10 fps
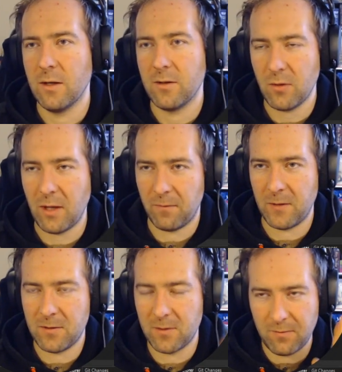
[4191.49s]
So yeah,
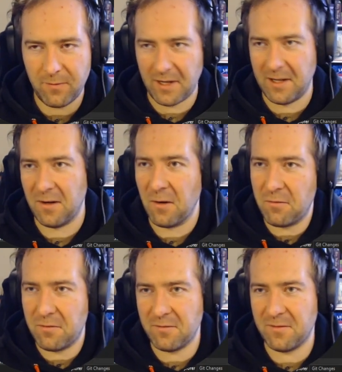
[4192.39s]
this is fine
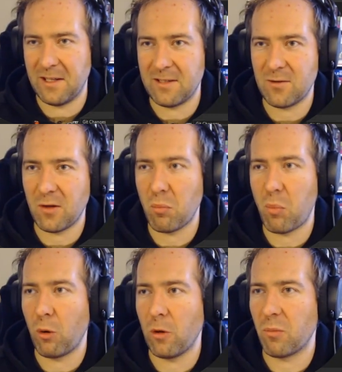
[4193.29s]
enough. Let's stop
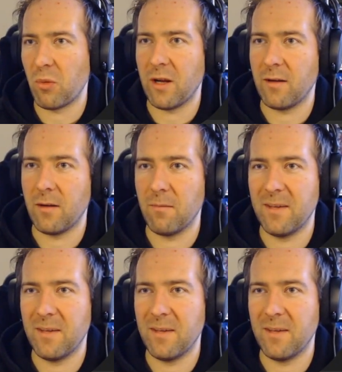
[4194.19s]
boilerplating.